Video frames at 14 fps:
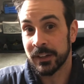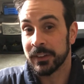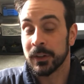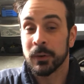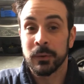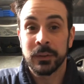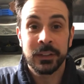
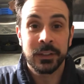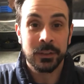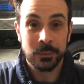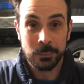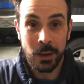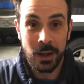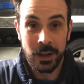area or
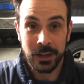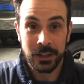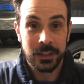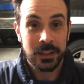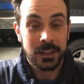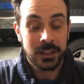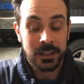nearby.
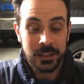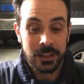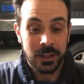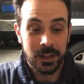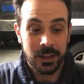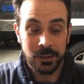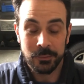
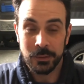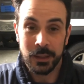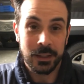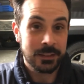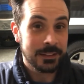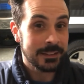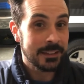And
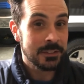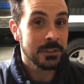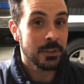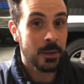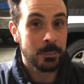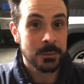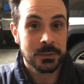it gives you
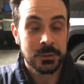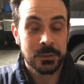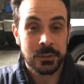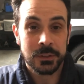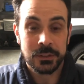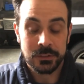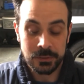an
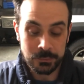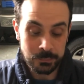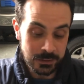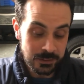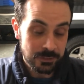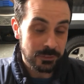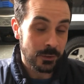opportunity to
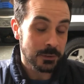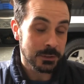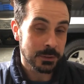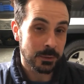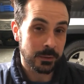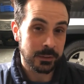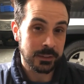meet folks
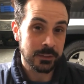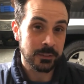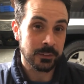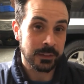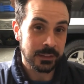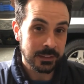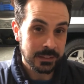who are either
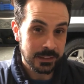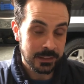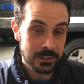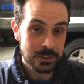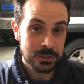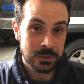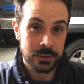in the
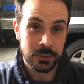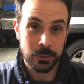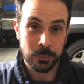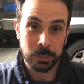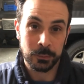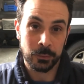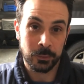industry
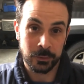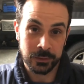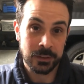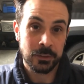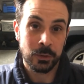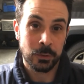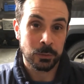or
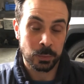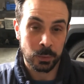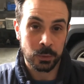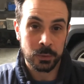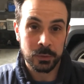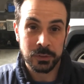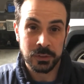in those
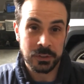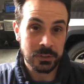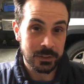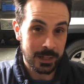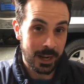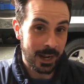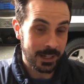roles, and you
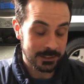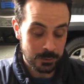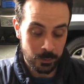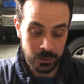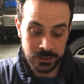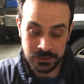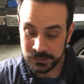can ask
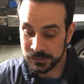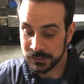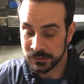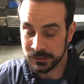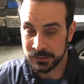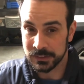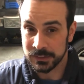questions
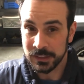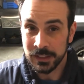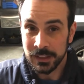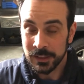and just,